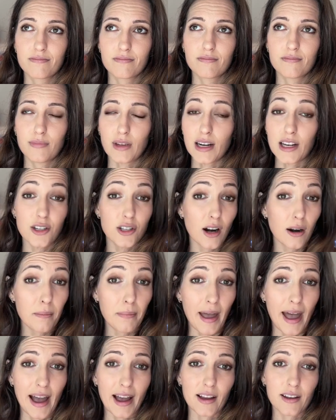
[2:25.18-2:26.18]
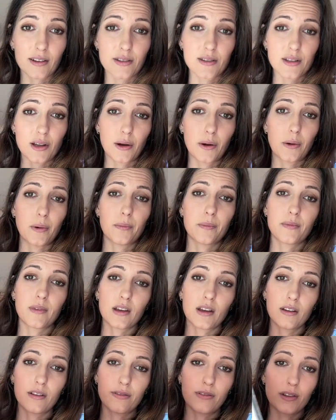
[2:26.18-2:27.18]
mini charm pack. So
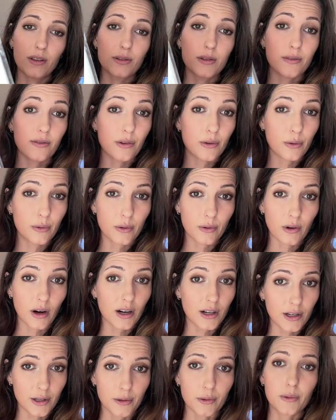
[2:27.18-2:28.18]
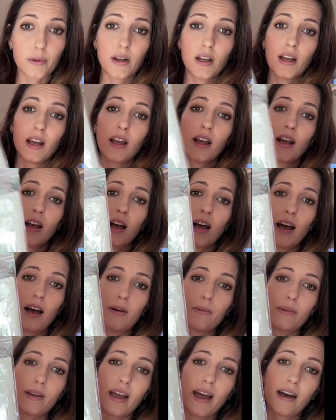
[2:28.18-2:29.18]
for those of you who are new,
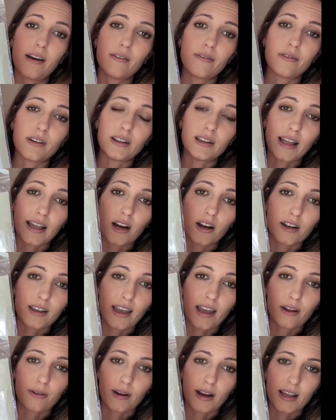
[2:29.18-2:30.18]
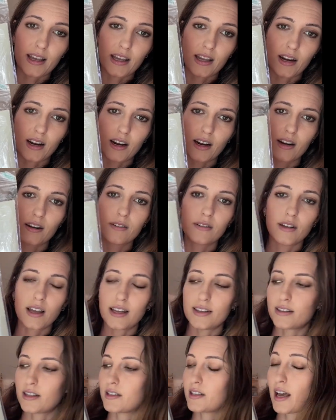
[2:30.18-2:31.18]
we have a layer cake right here.
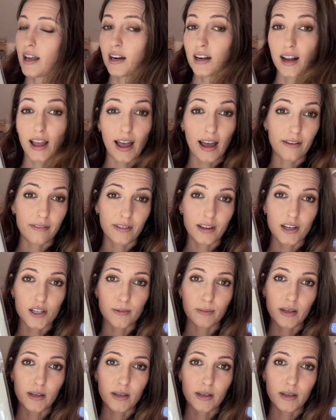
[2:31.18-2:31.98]
It's a 10.5 inch by